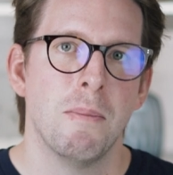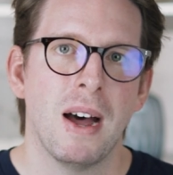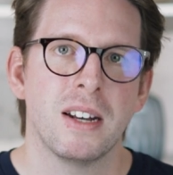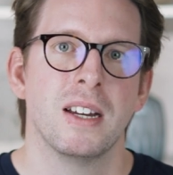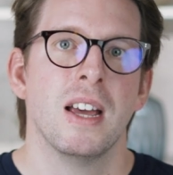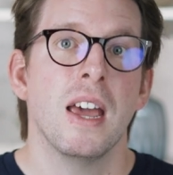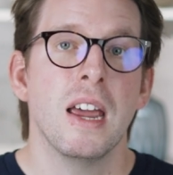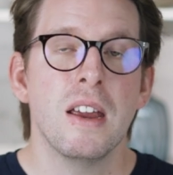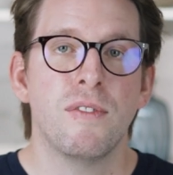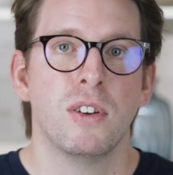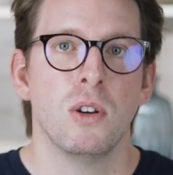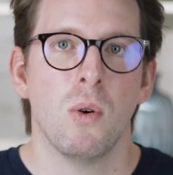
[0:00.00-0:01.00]
But
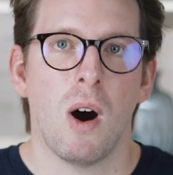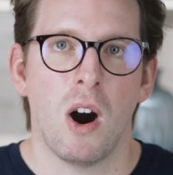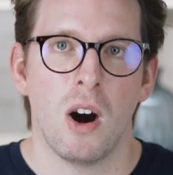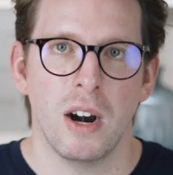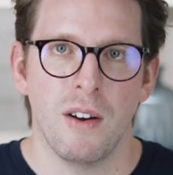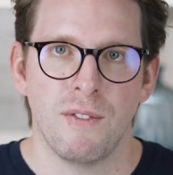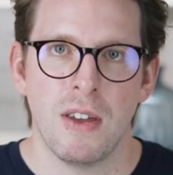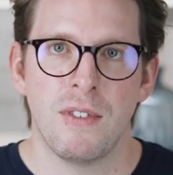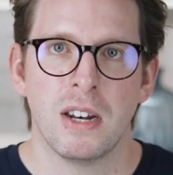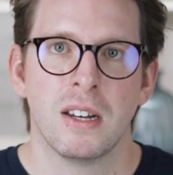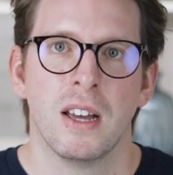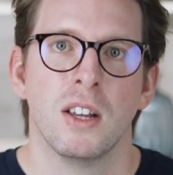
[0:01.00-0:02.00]
if you are a
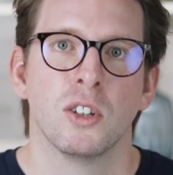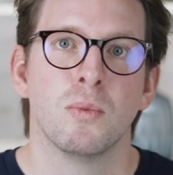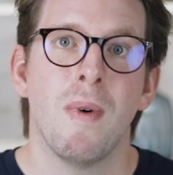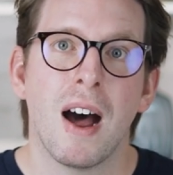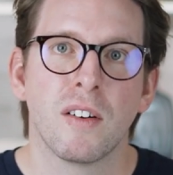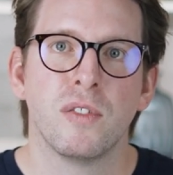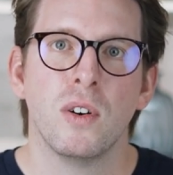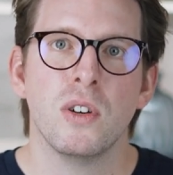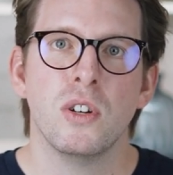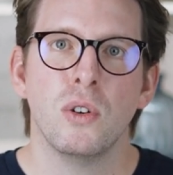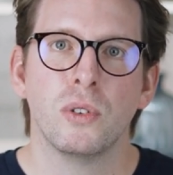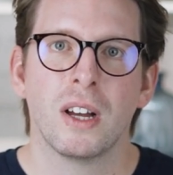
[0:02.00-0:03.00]
vivid
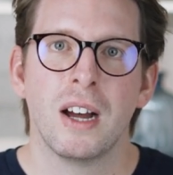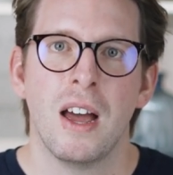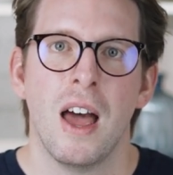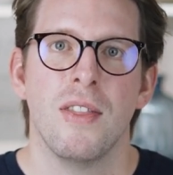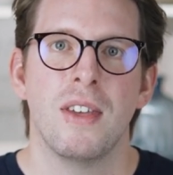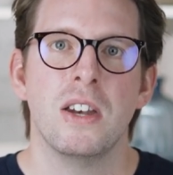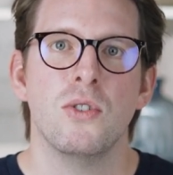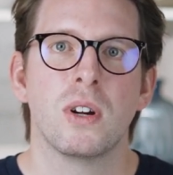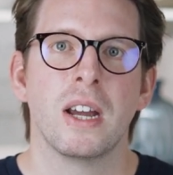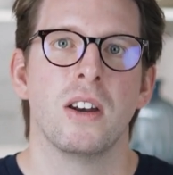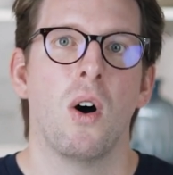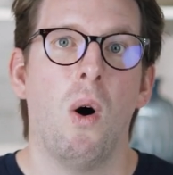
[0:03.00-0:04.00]
smartphone user, then you
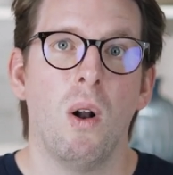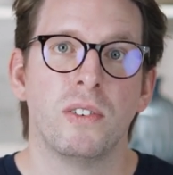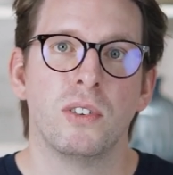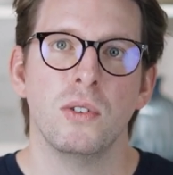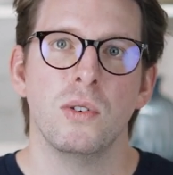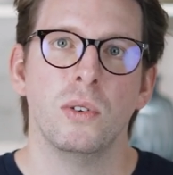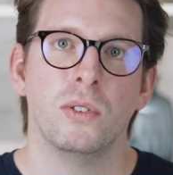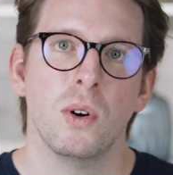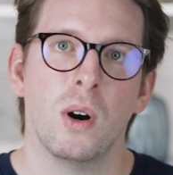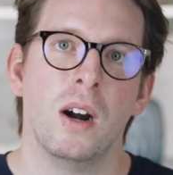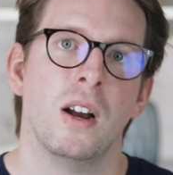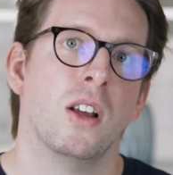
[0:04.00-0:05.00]
can also use
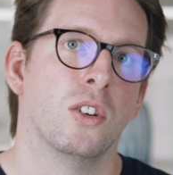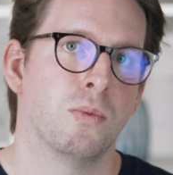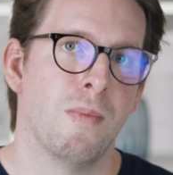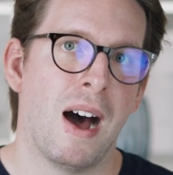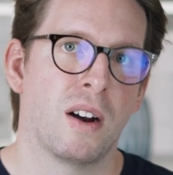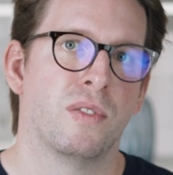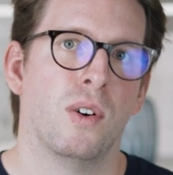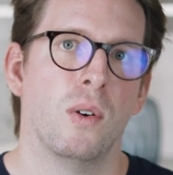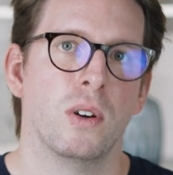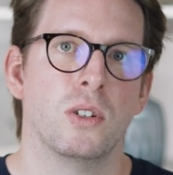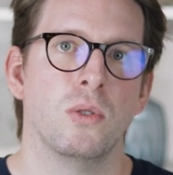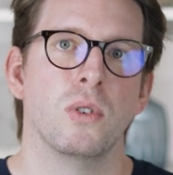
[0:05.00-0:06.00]
your
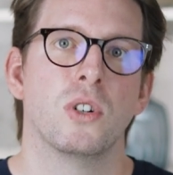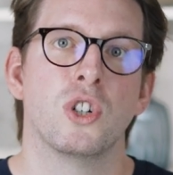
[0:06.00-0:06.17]
smartphone to